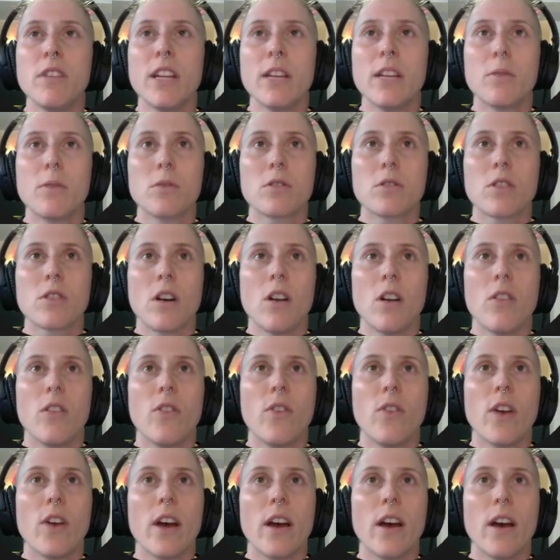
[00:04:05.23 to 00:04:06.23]
that was called
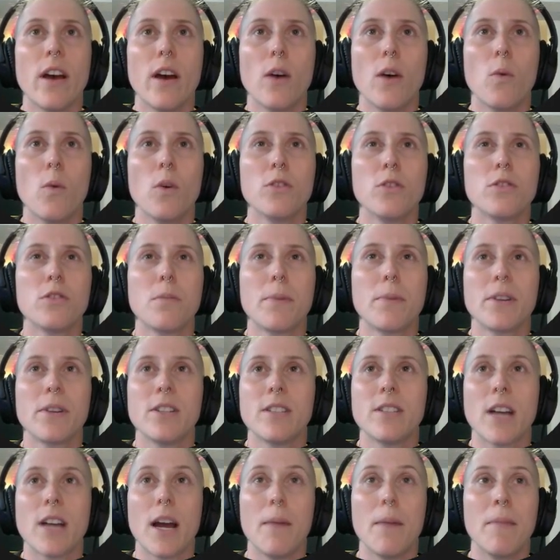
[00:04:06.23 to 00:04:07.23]
Once Upon
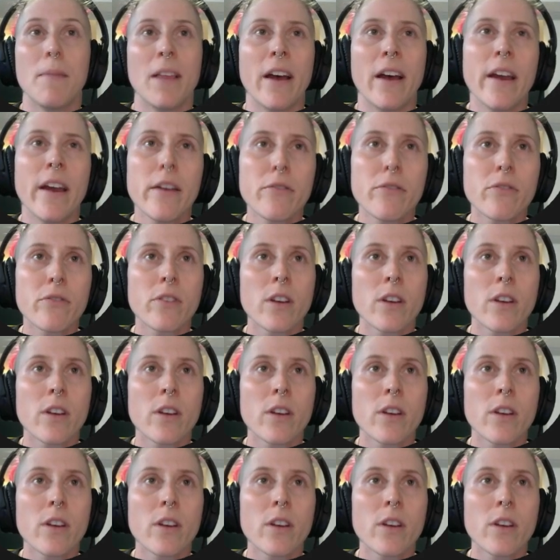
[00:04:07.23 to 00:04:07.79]
a Time Life.